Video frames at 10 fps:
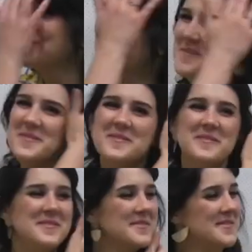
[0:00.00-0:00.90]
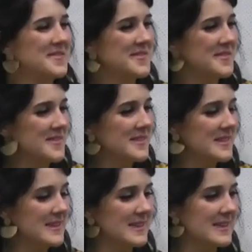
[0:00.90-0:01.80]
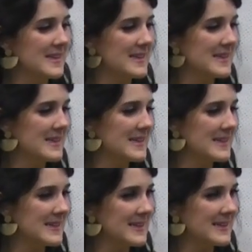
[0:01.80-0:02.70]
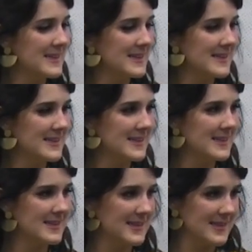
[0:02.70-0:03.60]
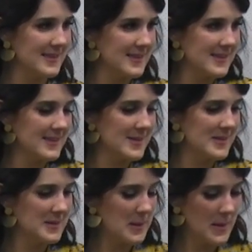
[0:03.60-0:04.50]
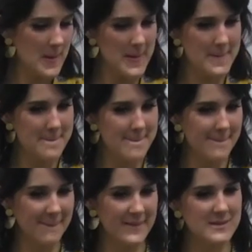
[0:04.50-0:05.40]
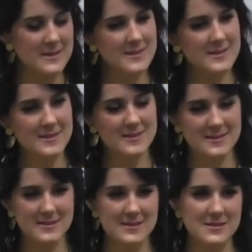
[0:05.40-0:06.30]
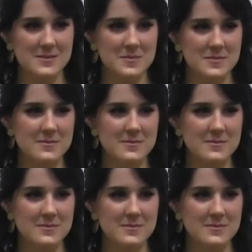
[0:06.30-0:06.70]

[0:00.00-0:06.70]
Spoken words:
The person shown says nothing.